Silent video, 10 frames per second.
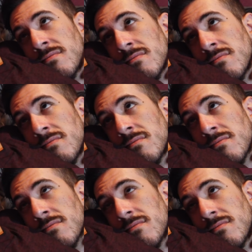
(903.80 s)

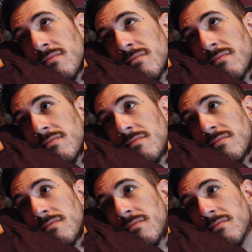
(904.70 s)

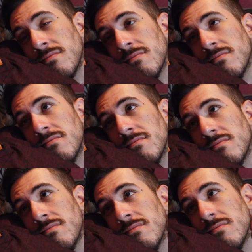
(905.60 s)

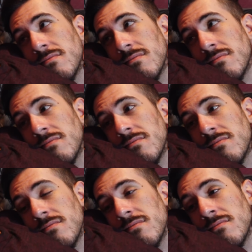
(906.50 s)

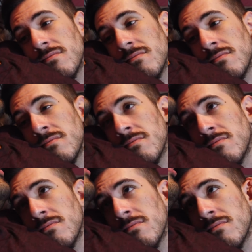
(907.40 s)

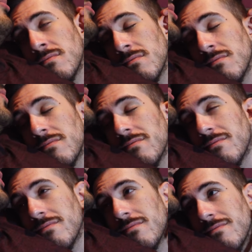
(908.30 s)

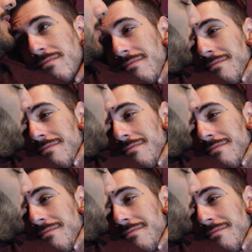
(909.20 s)
This person isn't speaking.